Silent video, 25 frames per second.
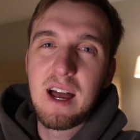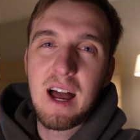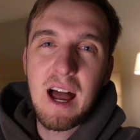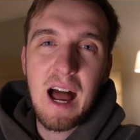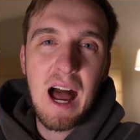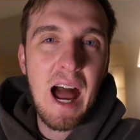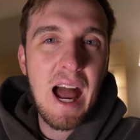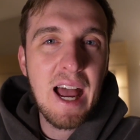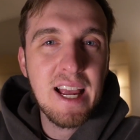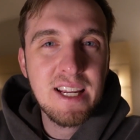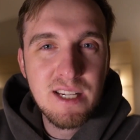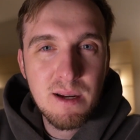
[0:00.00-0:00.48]

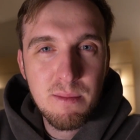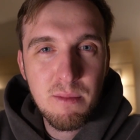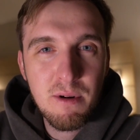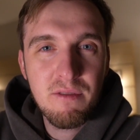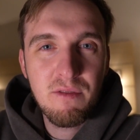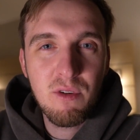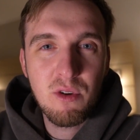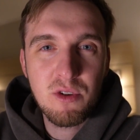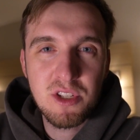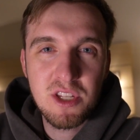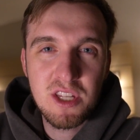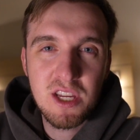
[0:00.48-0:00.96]
Highest number of
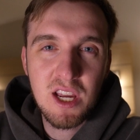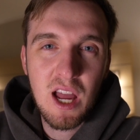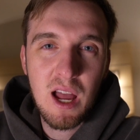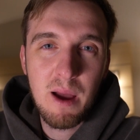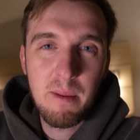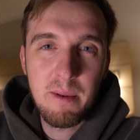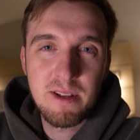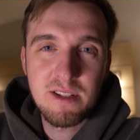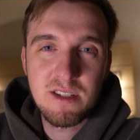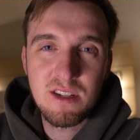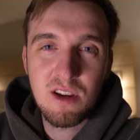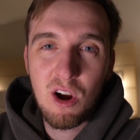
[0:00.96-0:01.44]
votes in the
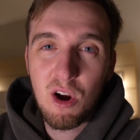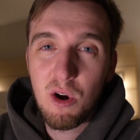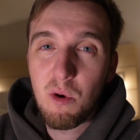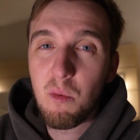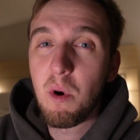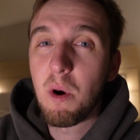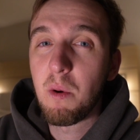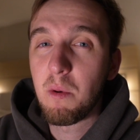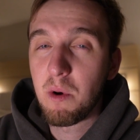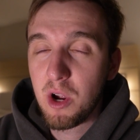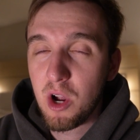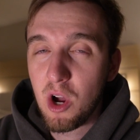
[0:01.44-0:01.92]
comments are
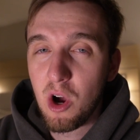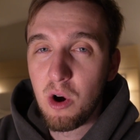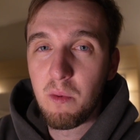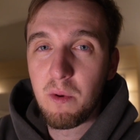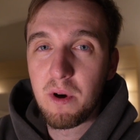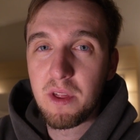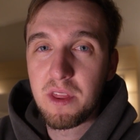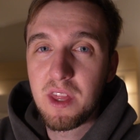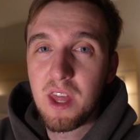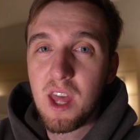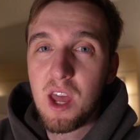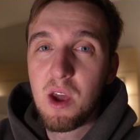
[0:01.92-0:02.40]
what we're going
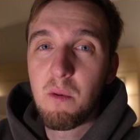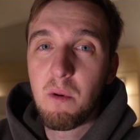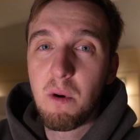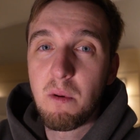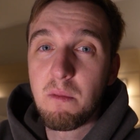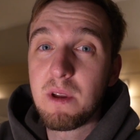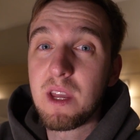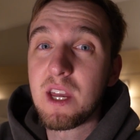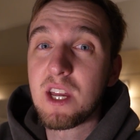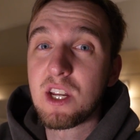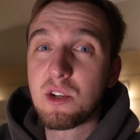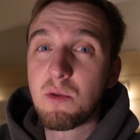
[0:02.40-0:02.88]
with
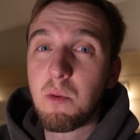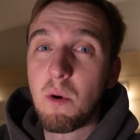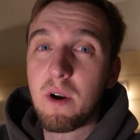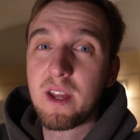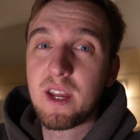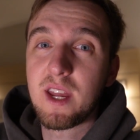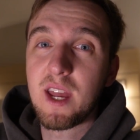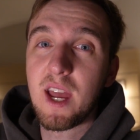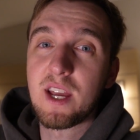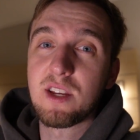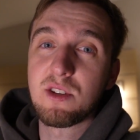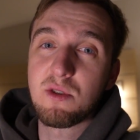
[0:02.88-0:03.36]
when we hit
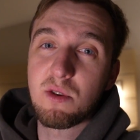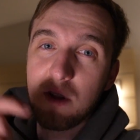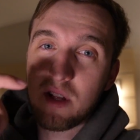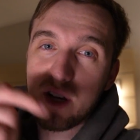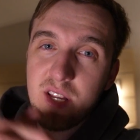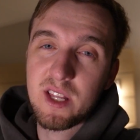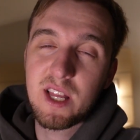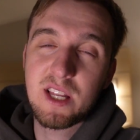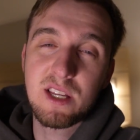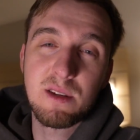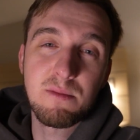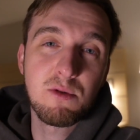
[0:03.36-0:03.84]
20K. So
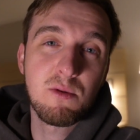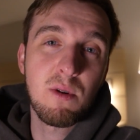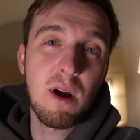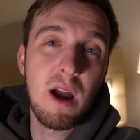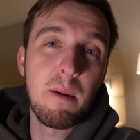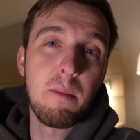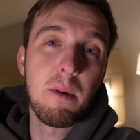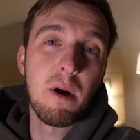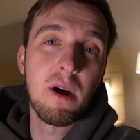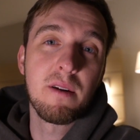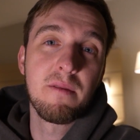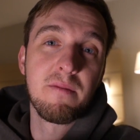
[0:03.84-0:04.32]
click that
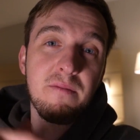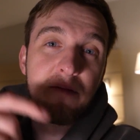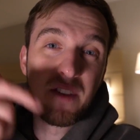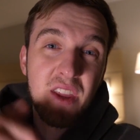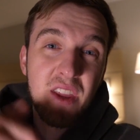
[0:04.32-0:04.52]
subscribe button,